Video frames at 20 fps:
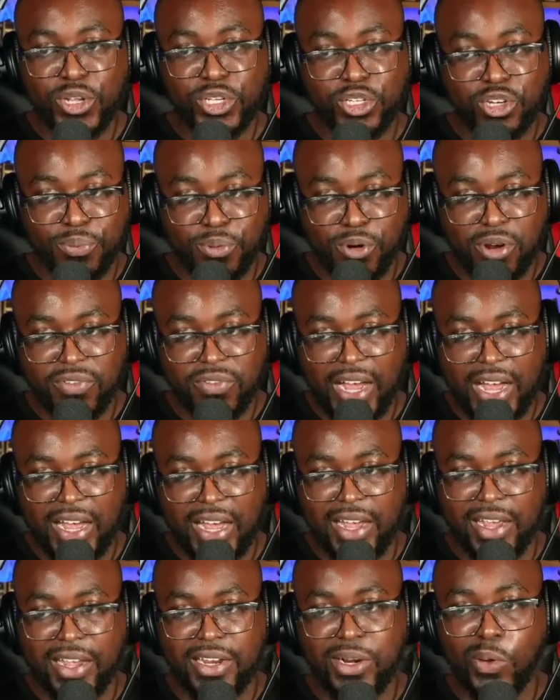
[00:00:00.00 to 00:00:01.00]
to
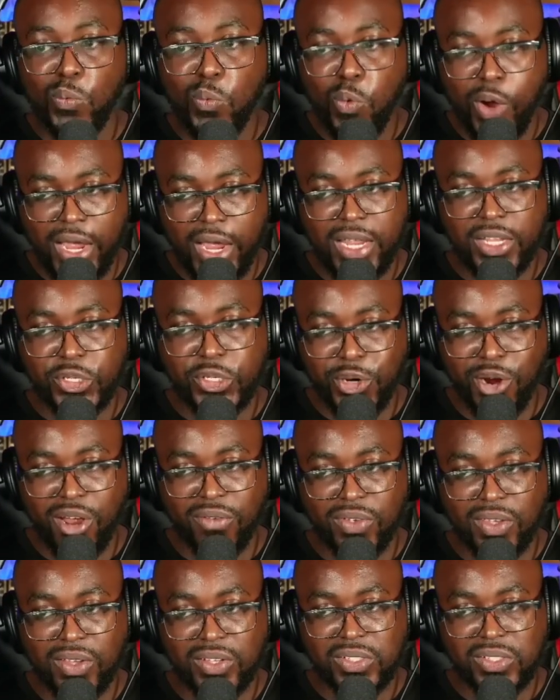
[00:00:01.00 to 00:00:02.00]
provide wedding
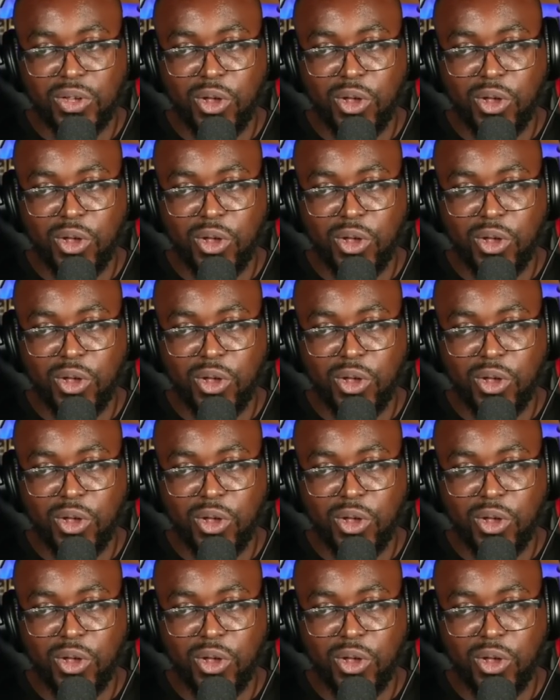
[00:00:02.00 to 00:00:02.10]
service